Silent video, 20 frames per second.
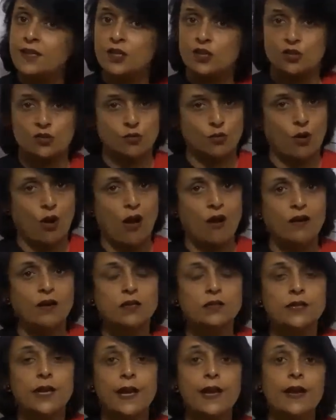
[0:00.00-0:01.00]
is no
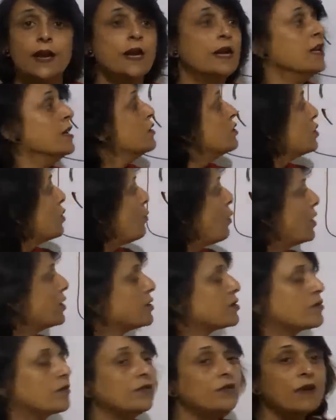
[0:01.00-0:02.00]
longer there. So what
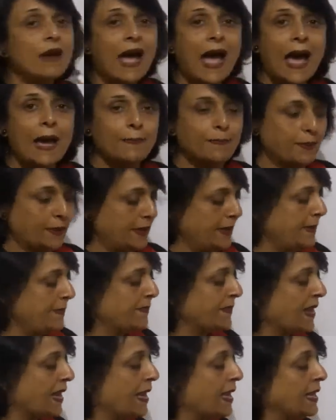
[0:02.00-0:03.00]
is going to happen?
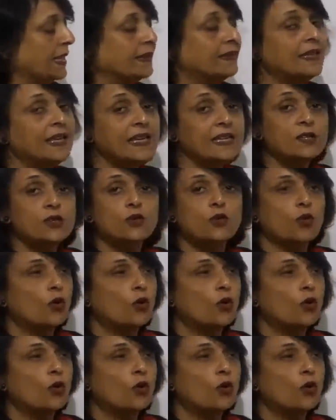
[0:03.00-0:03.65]
These